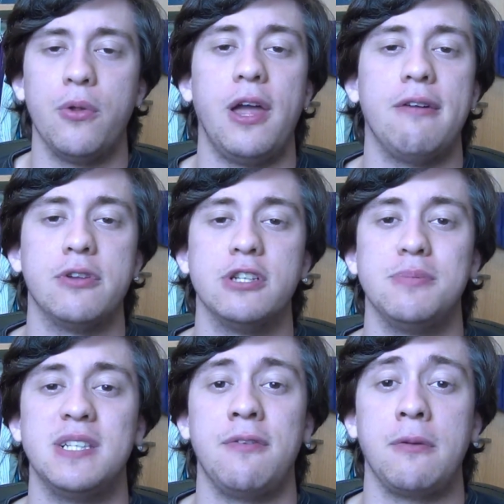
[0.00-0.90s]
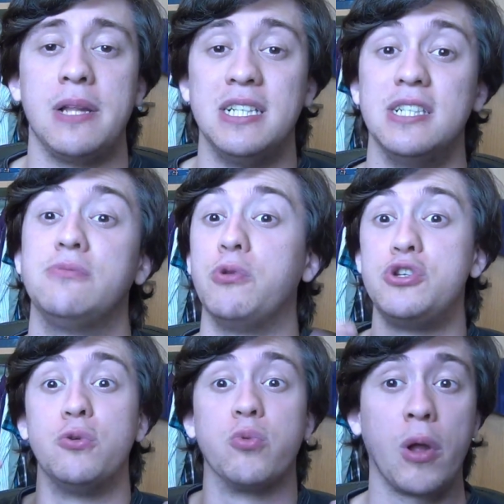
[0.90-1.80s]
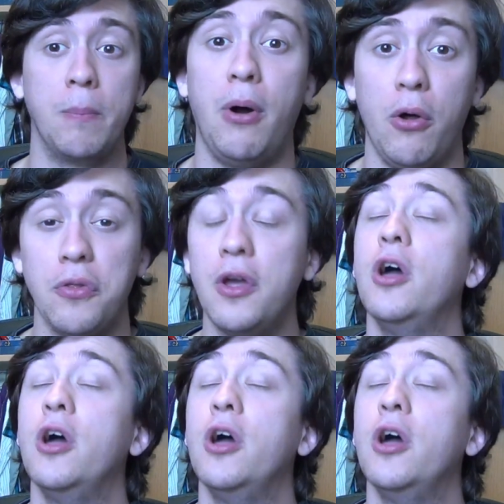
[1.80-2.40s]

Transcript: have their specific places? Would you run both?